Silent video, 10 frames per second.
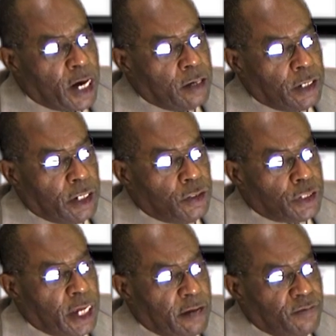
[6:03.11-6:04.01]
around and you
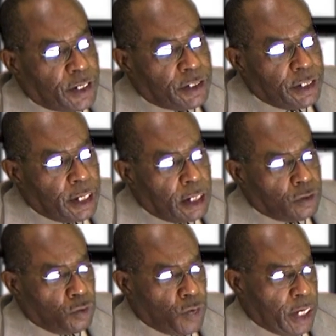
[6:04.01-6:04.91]
save, say,
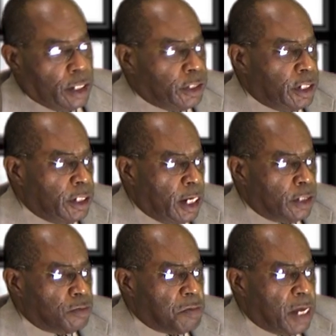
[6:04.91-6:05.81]
$10 a week or $10
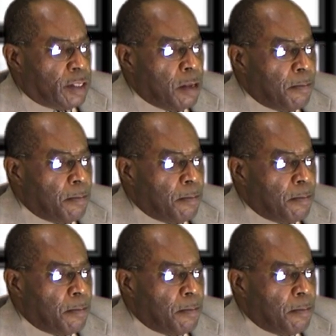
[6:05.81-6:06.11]
a month,